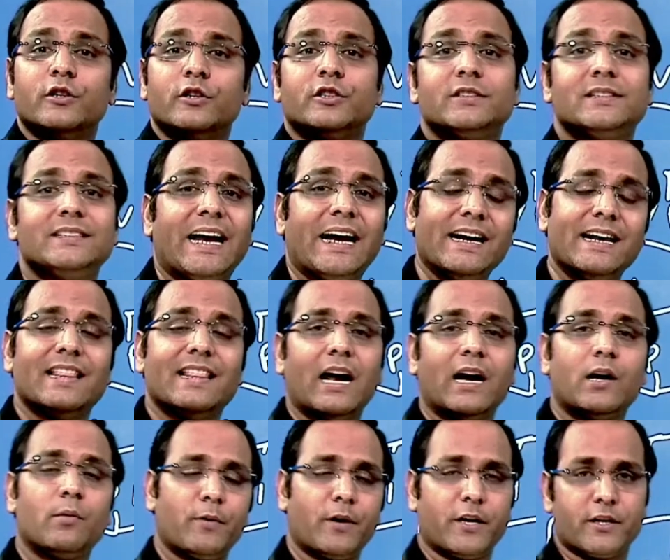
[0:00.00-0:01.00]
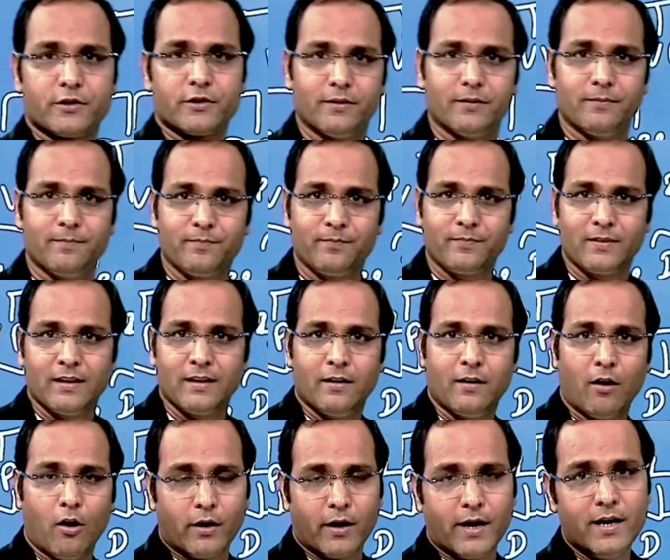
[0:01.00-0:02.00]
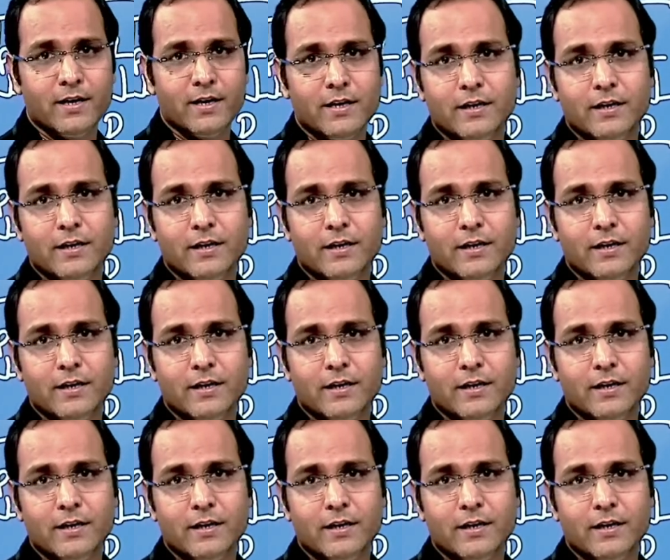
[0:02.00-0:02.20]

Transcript: send that pressure? Okay,